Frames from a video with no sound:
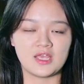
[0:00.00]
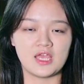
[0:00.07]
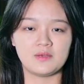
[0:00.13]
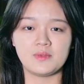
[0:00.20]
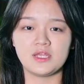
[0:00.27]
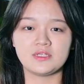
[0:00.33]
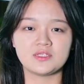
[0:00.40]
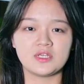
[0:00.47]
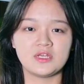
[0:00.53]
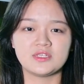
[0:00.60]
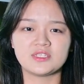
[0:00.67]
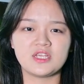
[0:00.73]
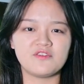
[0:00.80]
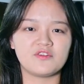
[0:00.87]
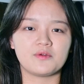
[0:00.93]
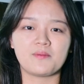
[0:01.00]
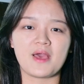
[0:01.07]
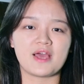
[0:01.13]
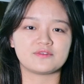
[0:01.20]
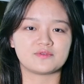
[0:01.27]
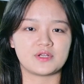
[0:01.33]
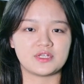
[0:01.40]
It means safer
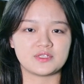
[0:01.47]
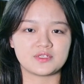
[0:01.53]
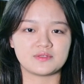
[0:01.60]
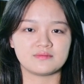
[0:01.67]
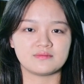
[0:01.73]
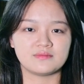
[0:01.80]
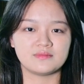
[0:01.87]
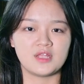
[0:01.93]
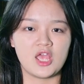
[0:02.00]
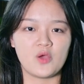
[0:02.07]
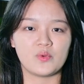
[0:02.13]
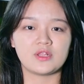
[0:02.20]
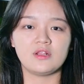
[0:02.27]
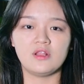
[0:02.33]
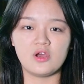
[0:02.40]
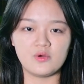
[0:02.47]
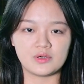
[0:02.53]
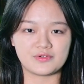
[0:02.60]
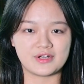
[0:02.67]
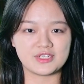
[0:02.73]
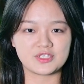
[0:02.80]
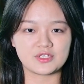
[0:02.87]
batteries, with
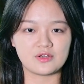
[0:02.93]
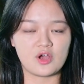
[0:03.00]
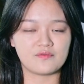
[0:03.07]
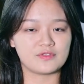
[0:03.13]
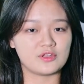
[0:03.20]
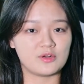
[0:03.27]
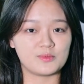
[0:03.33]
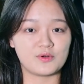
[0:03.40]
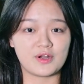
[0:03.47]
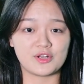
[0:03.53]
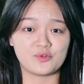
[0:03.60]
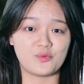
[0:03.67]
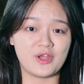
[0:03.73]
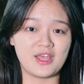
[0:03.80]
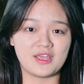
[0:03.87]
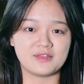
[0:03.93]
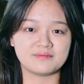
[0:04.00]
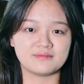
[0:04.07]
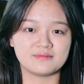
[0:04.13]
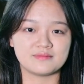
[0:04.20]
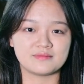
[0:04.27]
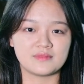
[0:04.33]
lower risk of thermal runaway,
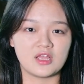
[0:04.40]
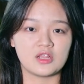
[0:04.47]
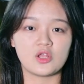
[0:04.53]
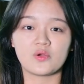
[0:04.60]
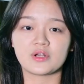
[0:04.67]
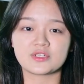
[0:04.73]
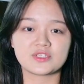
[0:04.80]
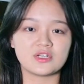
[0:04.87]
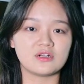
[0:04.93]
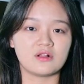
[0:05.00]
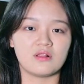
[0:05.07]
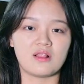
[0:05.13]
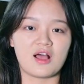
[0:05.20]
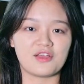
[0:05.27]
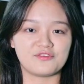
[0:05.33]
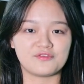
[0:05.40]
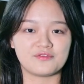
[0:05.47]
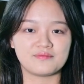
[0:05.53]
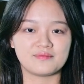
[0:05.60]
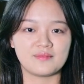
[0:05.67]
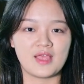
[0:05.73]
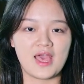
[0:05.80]
longer cycle life,
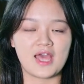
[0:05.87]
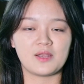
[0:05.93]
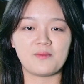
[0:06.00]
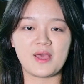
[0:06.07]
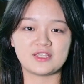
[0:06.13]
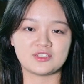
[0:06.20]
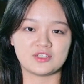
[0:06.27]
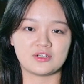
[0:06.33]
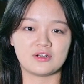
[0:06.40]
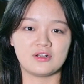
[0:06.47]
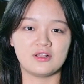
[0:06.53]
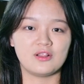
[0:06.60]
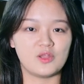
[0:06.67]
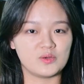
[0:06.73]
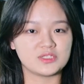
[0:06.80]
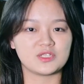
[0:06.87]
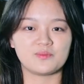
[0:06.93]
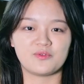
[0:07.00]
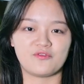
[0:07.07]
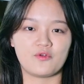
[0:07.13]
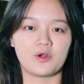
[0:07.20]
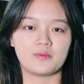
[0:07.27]
and better long-term
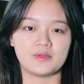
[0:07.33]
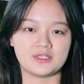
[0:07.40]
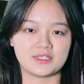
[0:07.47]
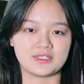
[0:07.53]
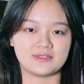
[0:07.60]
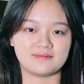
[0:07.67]
performance.